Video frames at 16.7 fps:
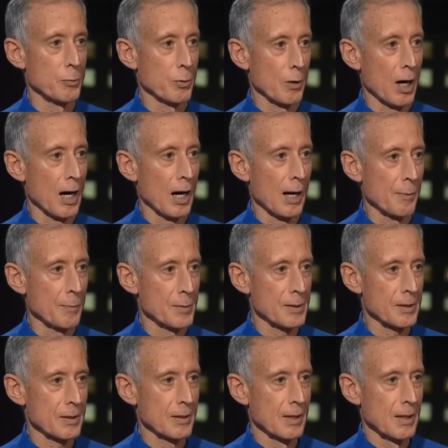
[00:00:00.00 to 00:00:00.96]
to
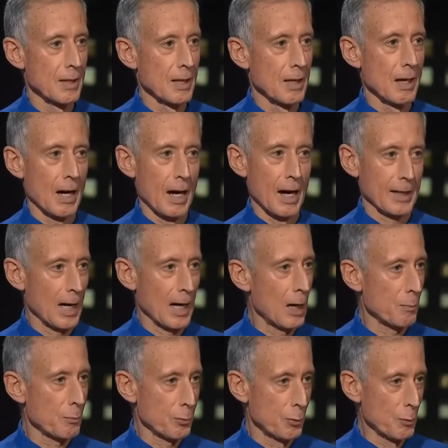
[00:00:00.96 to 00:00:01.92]
child sex
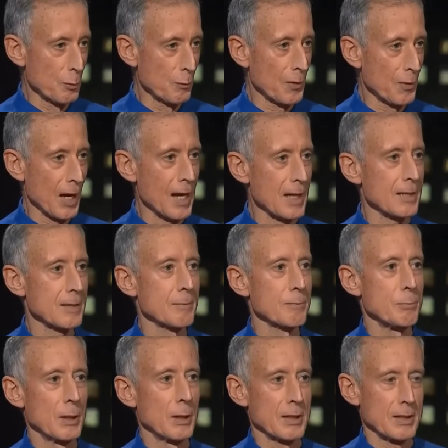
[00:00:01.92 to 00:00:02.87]
abuse
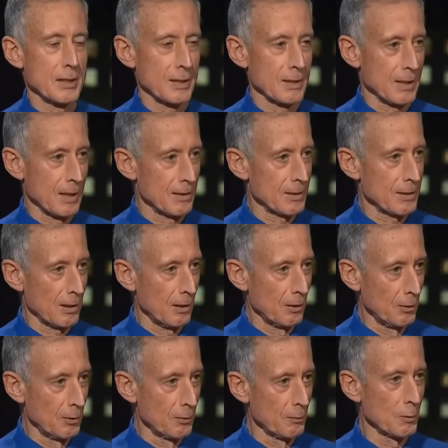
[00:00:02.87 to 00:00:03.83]
victims who
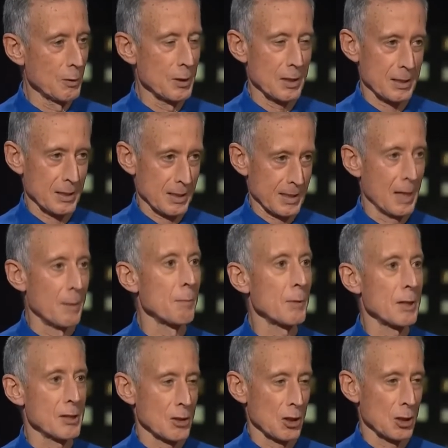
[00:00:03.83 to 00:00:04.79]
don't want to be
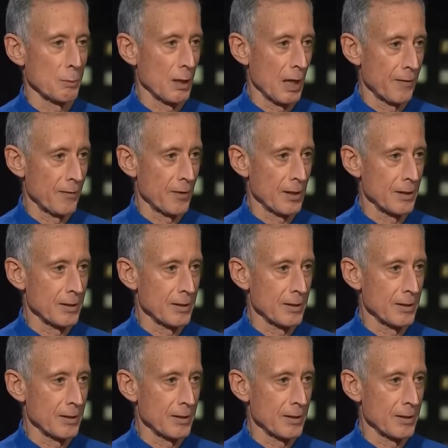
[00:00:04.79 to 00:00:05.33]
homosexual?